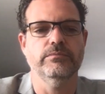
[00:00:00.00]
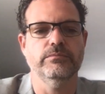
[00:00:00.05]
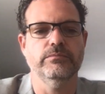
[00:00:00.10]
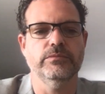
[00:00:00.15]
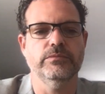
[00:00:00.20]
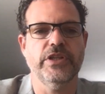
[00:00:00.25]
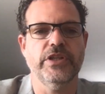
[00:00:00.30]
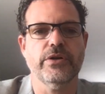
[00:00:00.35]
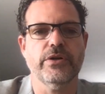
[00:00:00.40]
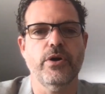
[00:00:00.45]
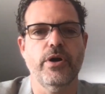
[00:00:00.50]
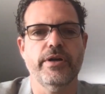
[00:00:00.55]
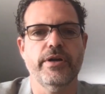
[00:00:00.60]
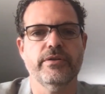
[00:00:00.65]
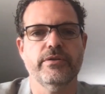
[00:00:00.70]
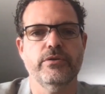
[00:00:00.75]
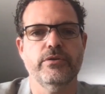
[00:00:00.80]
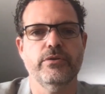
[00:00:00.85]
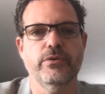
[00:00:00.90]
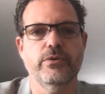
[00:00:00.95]
they're going
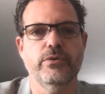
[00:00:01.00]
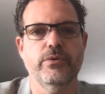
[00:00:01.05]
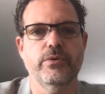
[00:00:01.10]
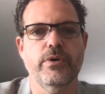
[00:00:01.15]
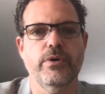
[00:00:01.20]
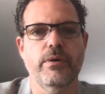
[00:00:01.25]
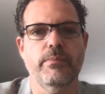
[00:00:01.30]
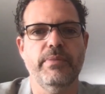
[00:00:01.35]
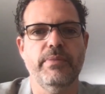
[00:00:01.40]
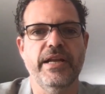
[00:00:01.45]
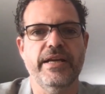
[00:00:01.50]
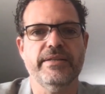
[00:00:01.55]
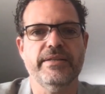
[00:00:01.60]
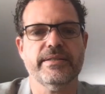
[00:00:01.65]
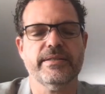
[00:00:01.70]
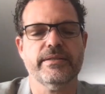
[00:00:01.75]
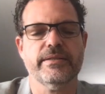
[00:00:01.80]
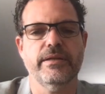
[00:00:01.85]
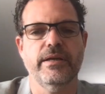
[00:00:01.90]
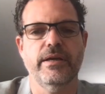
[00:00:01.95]
to
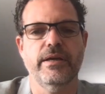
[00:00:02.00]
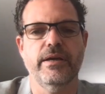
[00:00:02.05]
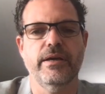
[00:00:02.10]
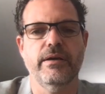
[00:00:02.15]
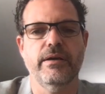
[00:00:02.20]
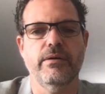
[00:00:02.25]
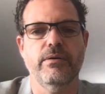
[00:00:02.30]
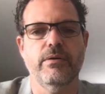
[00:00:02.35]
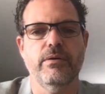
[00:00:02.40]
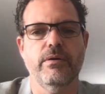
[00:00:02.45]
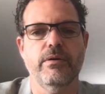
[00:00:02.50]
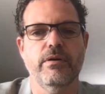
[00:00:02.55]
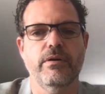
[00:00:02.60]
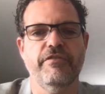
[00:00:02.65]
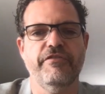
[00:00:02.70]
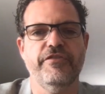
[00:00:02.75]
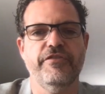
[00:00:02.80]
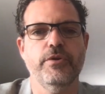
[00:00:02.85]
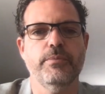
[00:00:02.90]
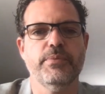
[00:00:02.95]
place a
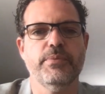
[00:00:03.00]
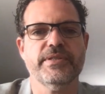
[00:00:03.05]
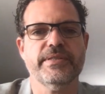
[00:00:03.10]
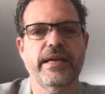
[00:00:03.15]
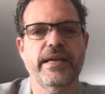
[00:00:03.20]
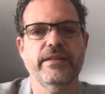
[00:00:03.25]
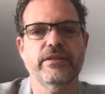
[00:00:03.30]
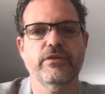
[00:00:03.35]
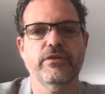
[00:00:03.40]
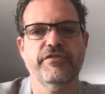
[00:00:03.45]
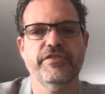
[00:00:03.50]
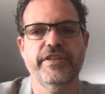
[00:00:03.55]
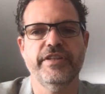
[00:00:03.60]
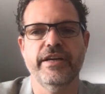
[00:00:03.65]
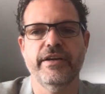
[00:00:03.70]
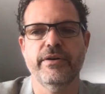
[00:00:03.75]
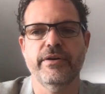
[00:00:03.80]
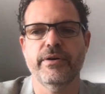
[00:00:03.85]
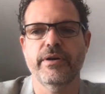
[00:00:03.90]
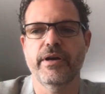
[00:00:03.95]
few percent of
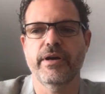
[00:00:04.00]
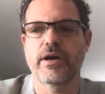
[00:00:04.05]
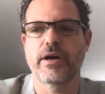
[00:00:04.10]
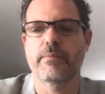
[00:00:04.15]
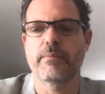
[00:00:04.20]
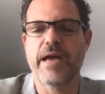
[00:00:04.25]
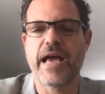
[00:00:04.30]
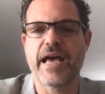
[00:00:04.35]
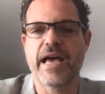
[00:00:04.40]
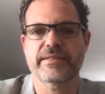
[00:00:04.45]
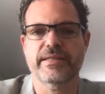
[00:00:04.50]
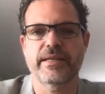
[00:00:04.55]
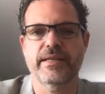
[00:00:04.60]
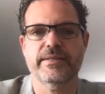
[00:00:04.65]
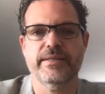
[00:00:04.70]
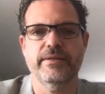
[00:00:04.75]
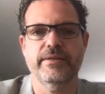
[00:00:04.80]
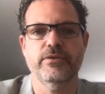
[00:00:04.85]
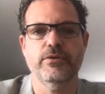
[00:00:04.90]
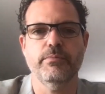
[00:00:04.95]
their
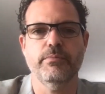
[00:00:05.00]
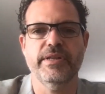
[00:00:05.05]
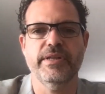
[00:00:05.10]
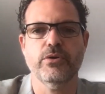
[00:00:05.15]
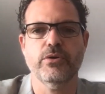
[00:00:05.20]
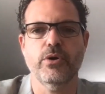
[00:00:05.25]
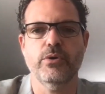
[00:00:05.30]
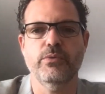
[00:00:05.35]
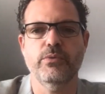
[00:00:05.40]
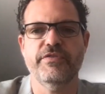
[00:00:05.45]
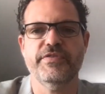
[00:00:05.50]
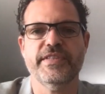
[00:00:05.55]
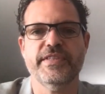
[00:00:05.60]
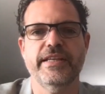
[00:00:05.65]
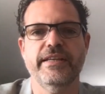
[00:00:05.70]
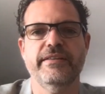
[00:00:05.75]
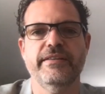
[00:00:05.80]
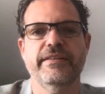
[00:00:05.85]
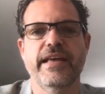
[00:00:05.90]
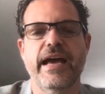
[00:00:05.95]
assets into Bitcoin. We've
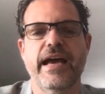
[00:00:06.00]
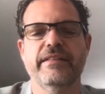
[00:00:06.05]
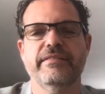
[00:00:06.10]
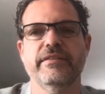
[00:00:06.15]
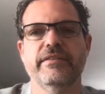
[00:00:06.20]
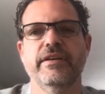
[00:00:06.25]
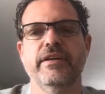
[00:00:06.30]
seen that